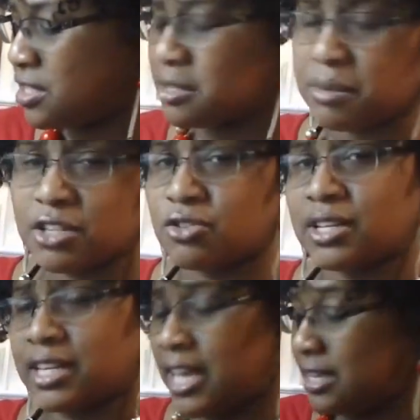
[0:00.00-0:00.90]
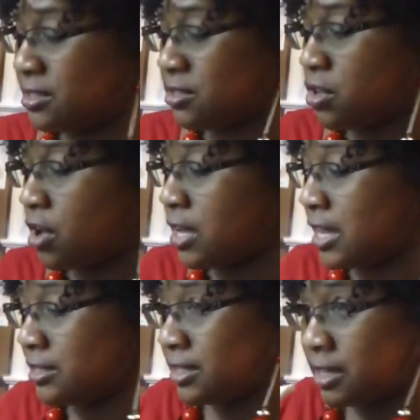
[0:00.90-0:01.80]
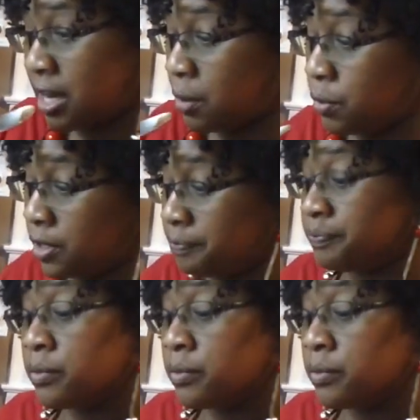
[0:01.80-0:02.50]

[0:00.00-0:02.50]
just to make sure that it has the salt content that I want.